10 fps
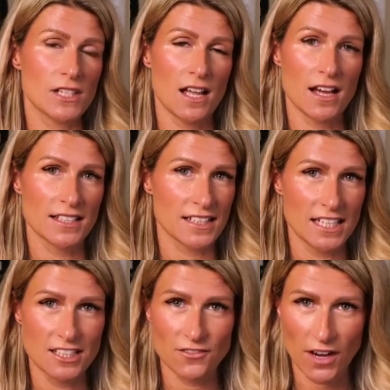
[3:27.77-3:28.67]
clients,
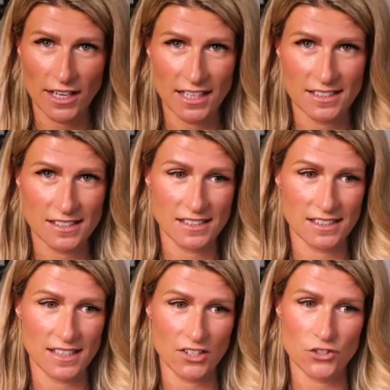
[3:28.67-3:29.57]
kids, finances,
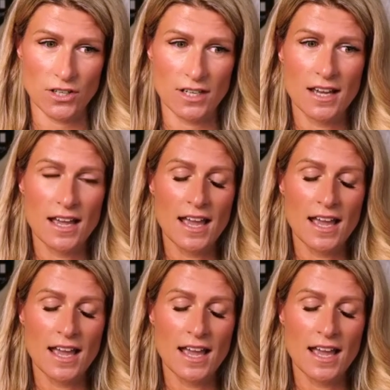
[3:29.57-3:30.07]
etc.